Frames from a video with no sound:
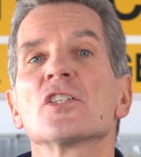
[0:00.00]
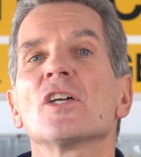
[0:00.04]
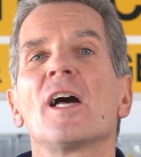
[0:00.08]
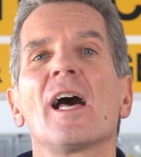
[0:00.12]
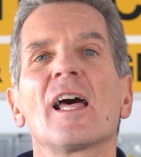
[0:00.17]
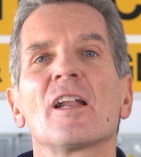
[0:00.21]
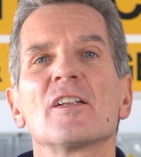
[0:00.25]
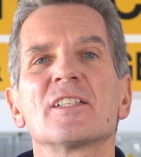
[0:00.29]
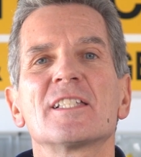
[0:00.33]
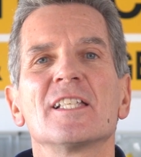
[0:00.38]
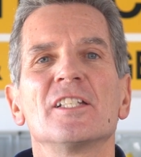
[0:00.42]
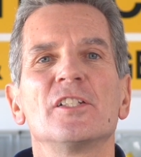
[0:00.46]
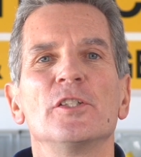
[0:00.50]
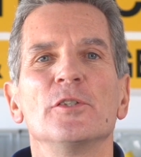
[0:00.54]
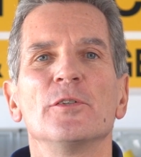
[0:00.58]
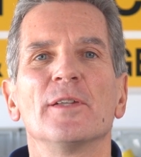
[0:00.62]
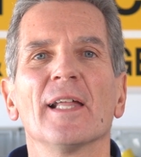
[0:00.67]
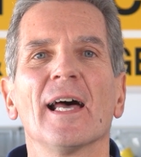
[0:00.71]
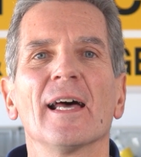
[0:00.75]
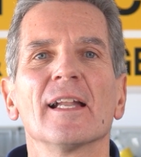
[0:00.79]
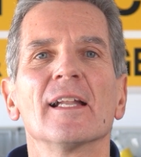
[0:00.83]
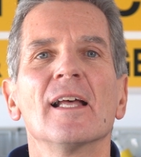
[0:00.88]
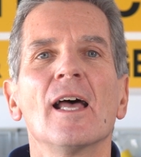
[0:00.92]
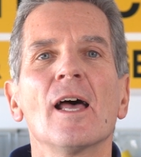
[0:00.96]
so how does it do
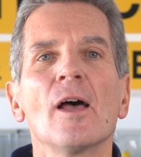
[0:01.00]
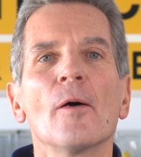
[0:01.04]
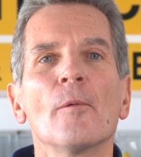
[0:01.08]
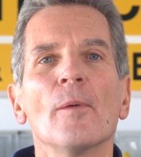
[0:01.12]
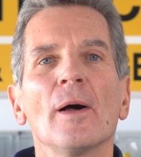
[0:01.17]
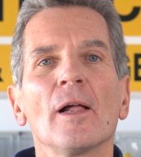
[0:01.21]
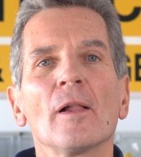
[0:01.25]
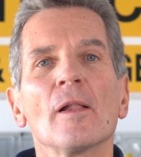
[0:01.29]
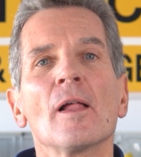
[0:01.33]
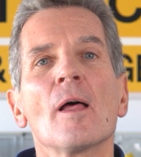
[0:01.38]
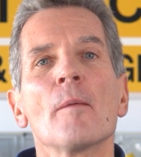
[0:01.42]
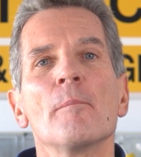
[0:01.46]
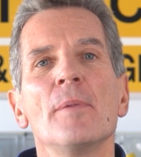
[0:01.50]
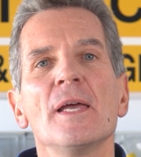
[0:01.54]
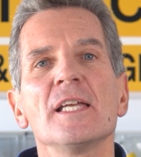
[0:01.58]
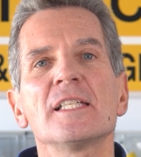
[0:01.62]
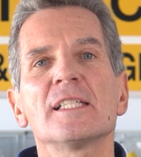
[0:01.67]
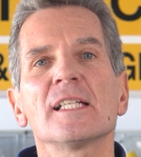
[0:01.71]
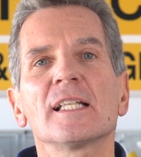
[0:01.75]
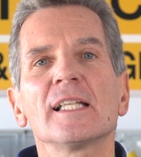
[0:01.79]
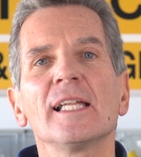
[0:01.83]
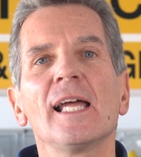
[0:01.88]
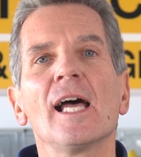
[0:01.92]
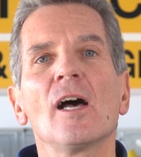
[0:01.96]
that? Well,
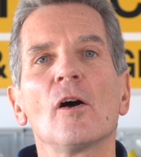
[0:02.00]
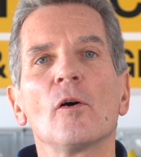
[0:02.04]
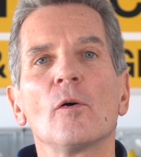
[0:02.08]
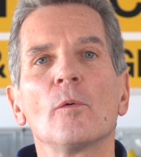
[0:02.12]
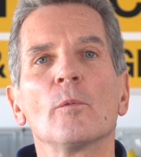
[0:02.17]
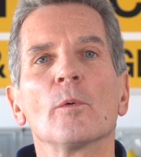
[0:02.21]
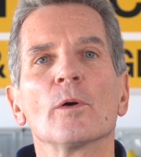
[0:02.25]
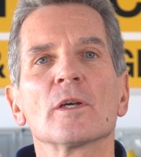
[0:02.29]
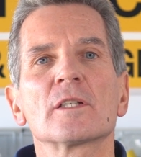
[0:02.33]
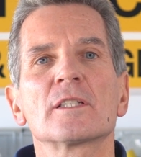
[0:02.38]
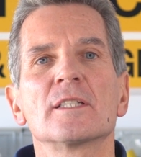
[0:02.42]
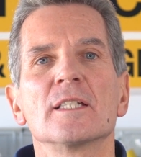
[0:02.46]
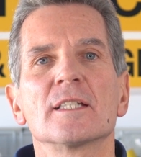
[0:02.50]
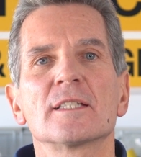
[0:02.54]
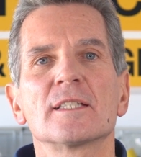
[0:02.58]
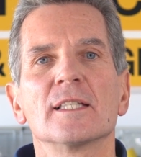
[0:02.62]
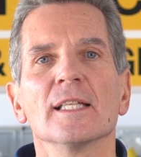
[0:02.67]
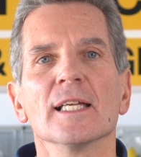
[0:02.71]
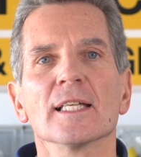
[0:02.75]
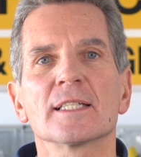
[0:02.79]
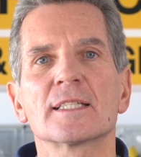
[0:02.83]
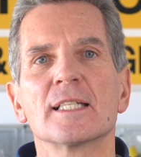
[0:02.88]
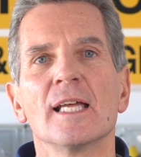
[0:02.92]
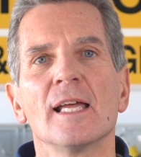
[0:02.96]
basically how it works is
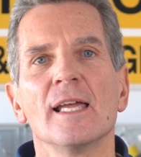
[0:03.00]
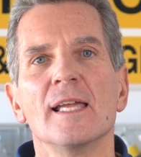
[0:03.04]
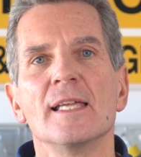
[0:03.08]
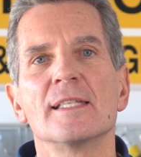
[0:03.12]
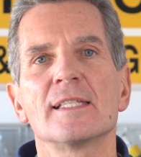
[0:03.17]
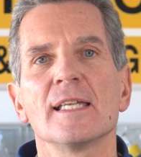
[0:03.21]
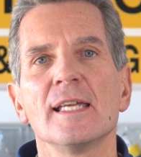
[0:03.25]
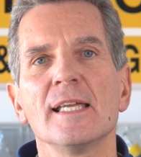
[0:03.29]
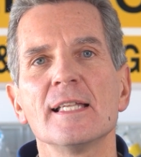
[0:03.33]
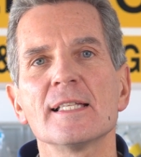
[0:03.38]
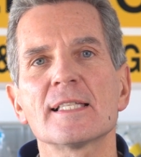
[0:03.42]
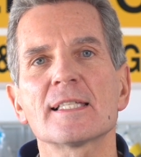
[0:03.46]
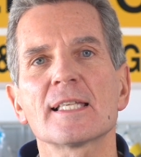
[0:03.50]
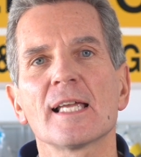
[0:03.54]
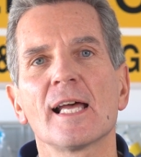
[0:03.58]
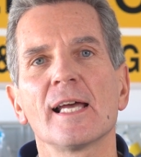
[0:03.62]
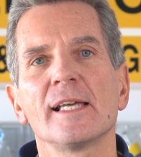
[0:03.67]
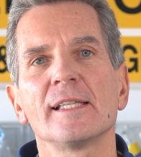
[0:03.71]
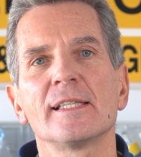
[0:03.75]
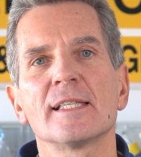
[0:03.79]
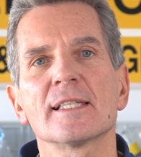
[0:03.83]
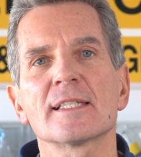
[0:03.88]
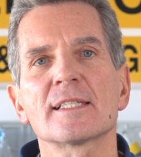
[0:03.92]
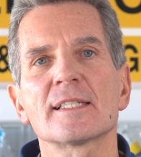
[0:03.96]
this, is
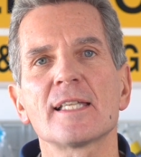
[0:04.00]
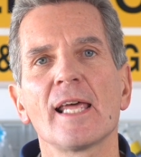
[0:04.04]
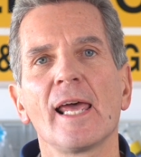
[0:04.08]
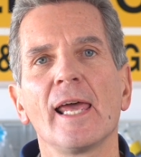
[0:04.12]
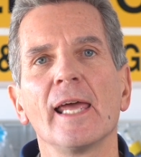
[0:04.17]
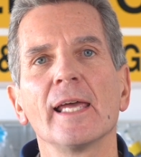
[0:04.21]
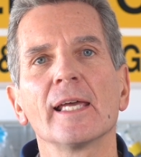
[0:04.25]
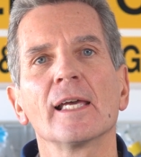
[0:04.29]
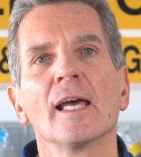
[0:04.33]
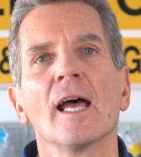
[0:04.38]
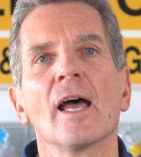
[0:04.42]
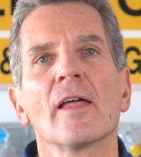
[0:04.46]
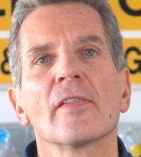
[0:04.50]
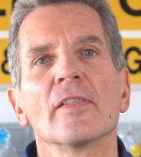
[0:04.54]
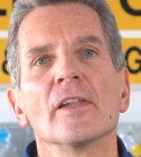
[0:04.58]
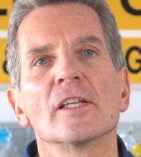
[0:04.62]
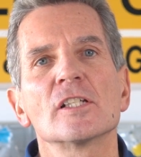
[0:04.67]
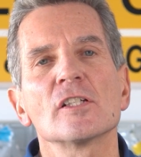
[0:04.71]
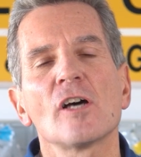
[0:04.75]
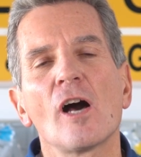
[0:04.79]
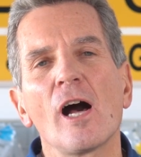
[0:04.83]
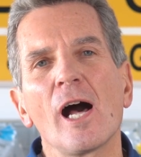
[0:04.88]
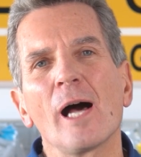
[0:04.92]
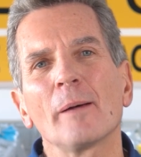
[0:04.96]
inside this tank, the
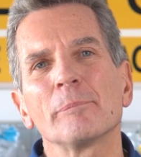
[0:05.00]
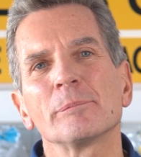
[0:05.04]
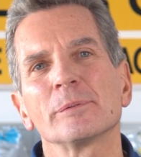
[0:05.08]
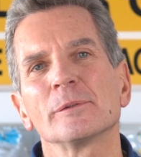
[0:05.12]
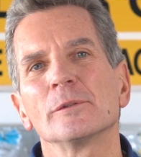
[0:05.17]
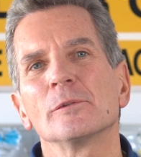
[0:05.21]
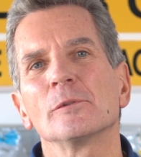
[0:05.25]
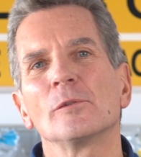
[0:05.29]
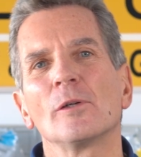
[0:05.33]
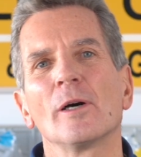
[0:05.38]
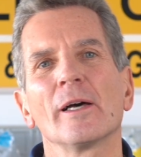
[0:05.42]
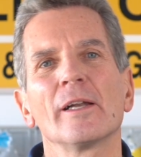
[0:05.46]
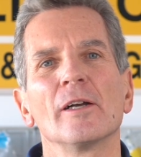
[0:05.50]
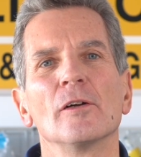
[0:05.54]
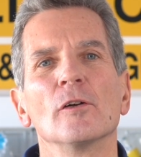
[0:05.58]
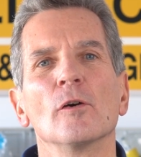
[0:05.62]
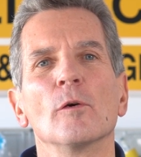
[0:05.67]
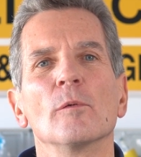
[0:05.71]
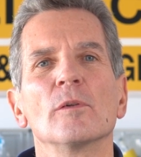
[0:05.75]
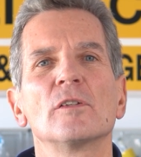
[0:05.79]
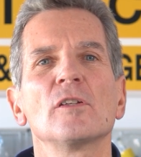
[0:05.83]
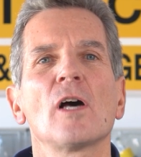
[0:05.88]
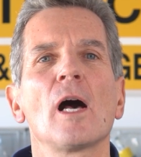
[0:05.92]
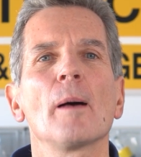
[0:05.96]
top, oh, I don't
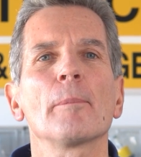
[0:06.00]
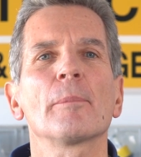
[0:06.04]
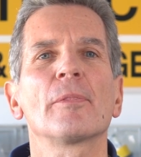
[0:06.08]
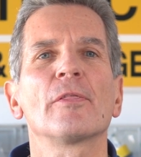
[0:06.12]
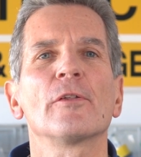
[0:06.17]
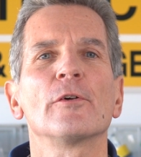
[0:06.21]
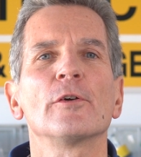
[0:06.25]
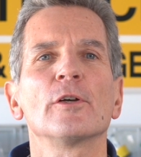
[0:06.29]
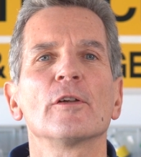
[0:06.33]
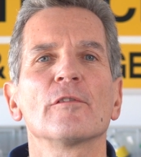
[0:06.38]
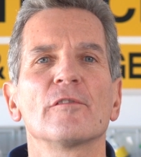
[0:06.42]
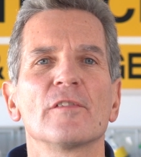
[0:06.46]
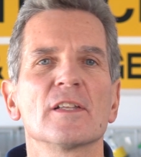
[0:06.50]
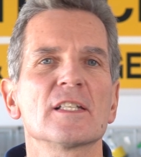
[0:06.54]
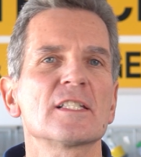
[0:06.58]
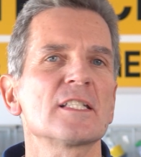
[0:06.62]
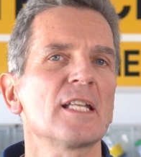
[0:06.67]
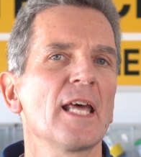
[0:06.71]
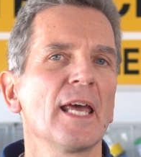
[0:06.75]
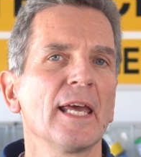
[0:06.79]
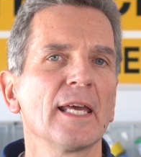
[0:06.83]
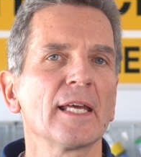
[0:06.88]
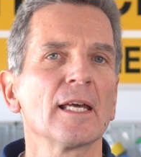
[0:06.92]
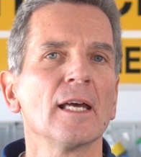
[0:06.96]
know, top third of this
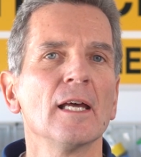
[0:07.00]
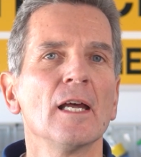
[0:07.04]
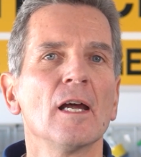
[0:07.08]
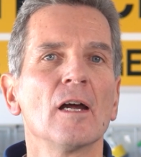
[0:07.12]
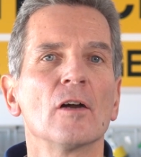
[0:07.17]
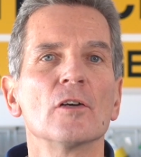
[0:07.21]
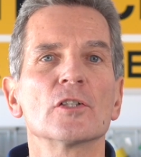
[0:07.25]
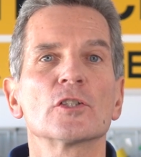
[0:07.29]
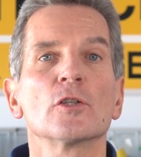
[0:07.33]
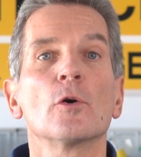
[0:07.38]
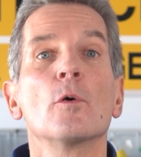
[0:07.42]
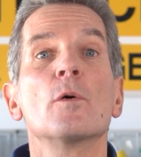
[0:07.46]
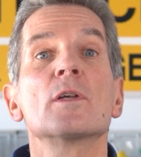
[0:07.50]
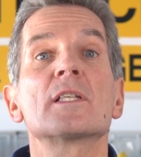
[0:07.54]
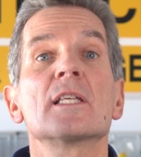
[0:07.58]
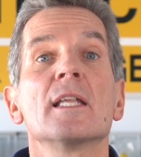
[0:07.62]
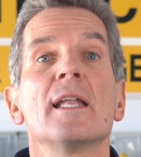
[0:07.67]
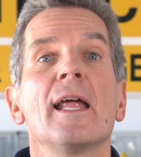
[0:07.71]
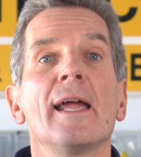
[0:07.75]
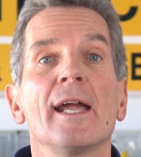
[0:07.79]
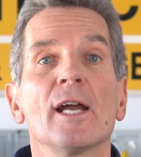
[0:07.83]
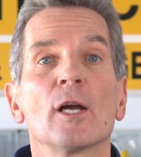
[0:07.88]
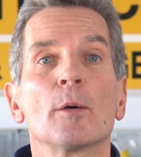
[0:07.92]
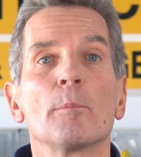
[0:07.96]
tank or so is
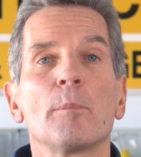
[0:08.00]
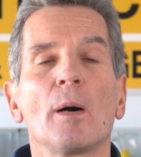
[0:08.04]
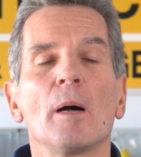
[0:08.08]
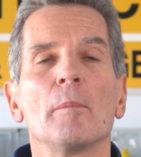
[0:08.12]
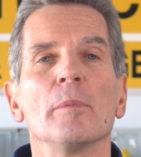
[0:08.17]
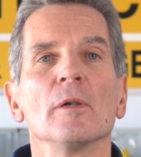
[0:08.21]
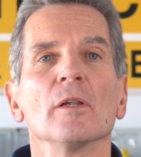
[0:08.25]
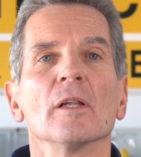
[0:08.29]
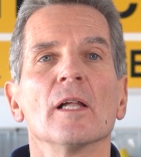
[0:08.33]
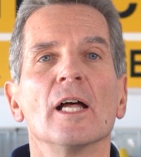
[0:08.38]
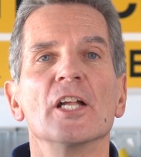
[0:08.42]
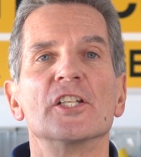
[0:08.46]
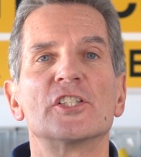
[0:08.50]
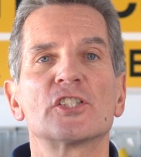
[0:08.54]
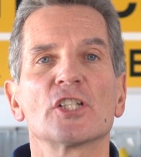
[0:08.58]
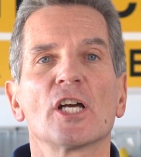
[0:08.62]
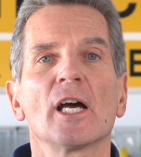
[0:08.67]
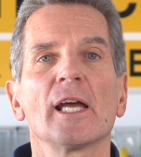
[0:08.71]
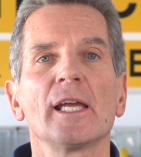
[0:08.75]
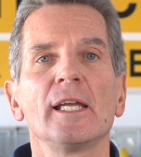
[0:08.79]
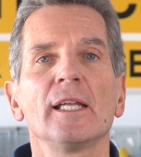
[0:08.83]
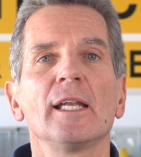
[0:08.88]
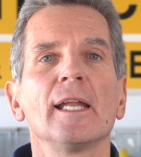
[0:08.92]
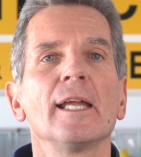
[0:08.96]
an air bubble, a
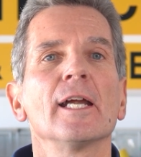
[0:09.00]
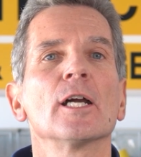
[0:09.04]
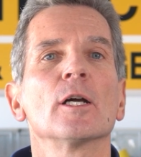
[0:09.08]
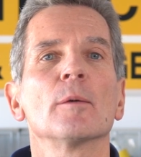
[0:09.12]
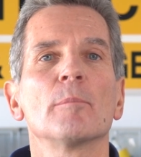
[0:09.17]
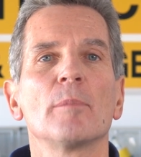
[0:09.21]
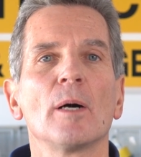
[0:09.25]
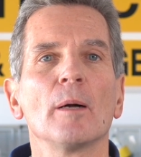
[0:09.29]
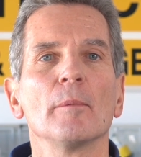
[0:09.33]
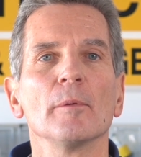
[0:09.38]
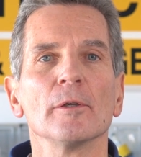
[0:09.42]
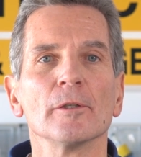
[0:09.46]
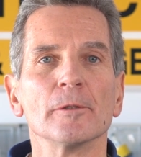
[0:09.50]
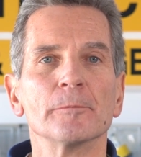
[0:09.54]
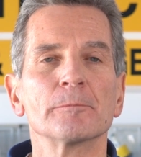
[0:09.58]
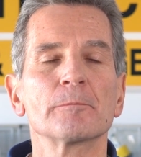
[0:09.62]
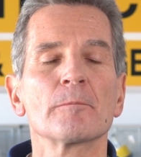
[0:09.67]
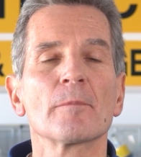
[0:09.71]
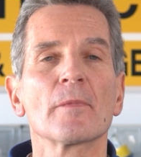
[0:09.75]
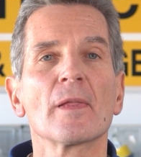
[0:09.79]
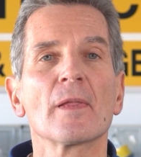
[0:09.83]
giant air bubble.